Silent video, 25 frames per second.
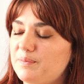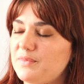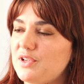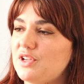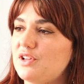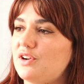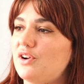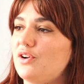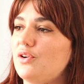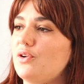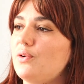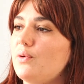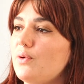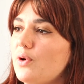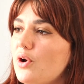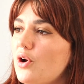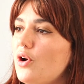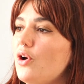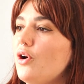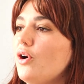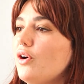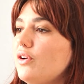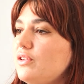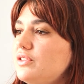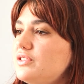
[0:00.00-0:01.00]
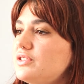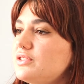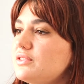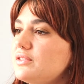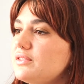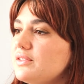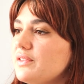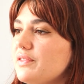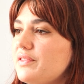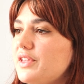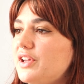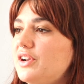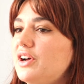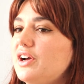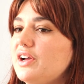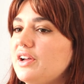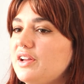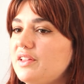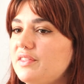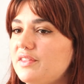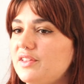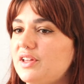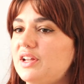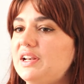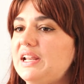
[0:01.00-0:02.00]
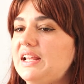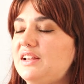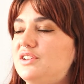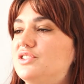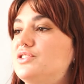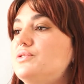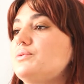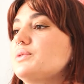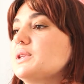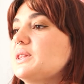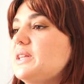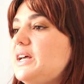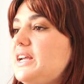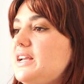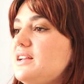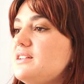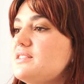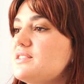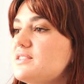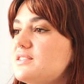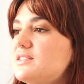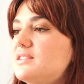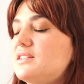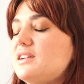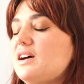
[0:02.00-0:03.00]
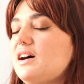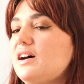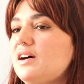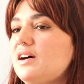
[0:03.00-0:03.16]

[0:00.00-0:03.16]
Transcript: you know, hurt that I need to release.